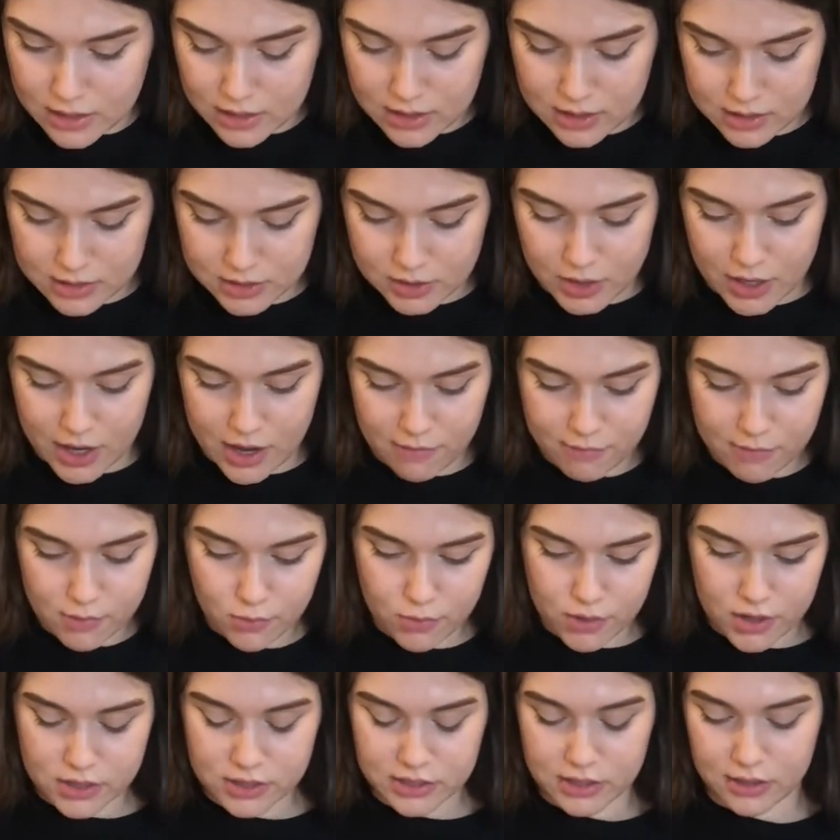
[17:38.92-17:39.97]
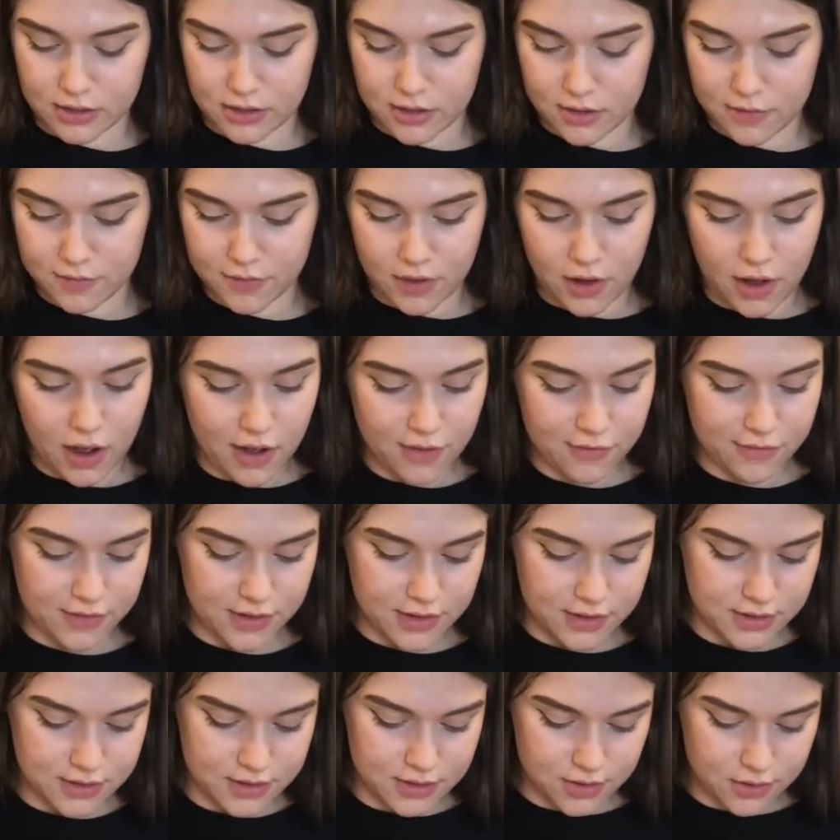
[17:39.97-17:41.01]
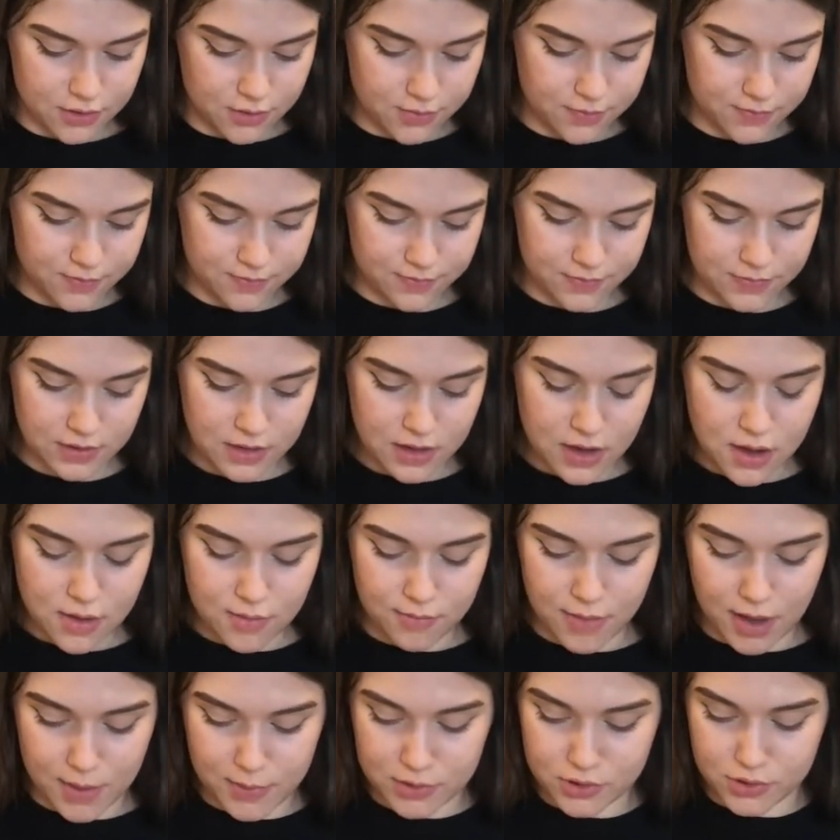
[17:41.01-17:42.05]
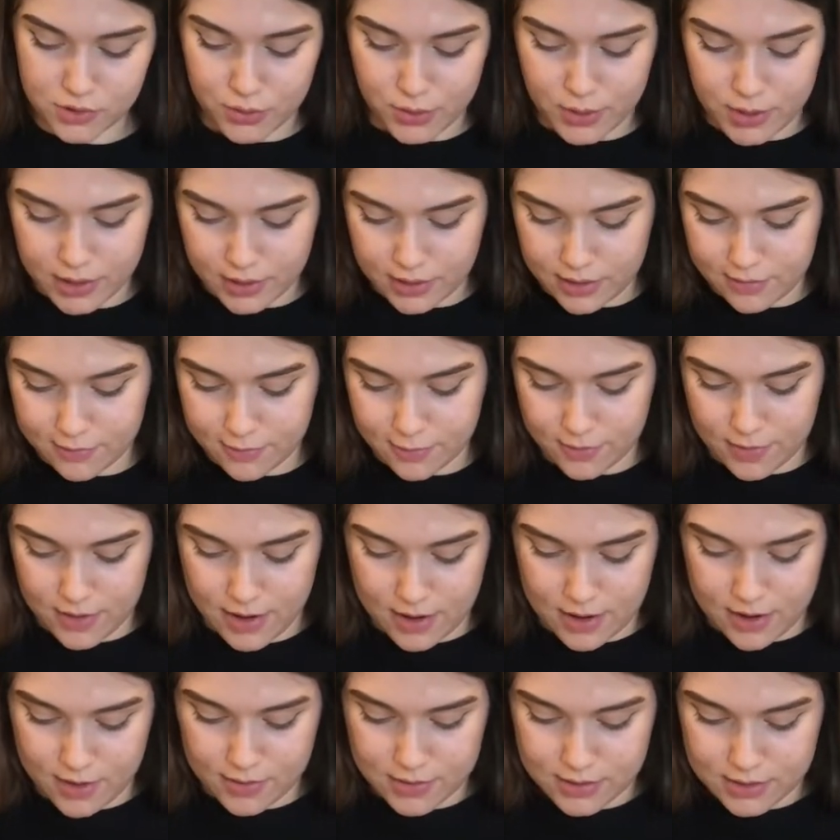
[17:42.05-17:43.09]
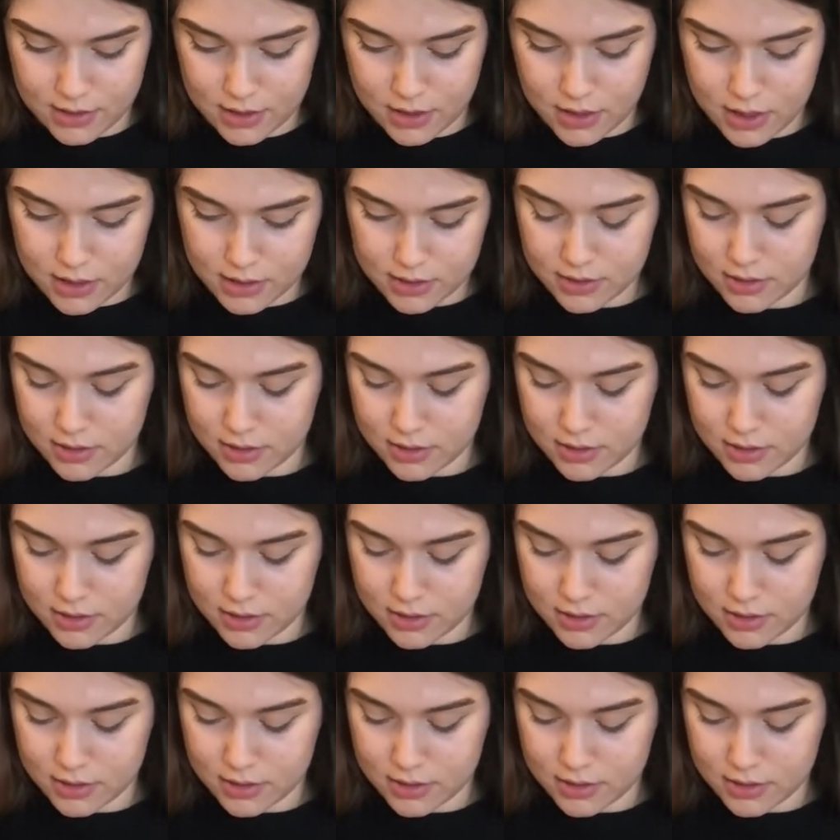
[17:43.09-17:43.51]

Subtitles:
Sorry, I've been watching a lot of The Office, so my maturity level right now is not.